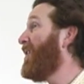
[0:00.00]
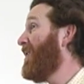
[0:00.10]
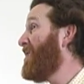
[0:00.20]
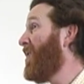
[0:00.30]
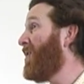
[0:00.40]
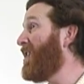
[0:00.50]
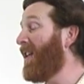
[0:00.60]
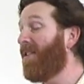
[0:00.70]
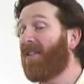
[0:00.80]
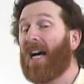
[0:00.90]
good a solar
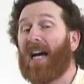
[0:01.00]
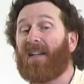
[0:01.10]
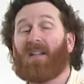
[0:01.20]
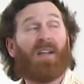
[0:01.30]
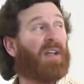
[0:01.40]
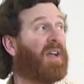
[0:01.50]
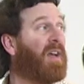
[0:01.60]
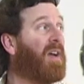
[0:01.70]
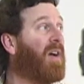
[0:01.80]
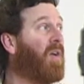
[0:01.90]
site you've got.
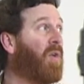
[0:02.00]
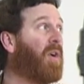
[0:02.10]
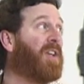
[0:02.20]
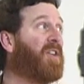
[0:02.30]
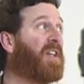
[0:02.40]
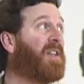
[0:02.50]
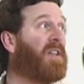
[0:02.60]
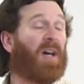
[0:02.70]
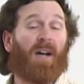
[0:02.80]
Or you can